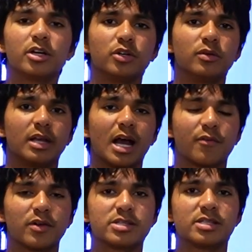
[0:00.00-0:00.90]
Julian
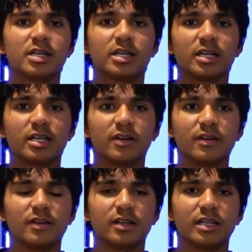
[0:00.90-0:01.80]
Alvarez, you
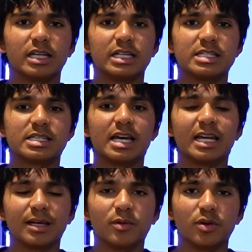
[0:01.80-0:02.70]
know, is
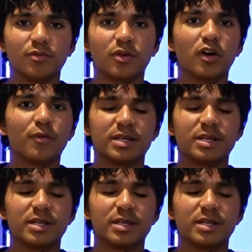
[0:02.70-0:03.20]
getting more involved,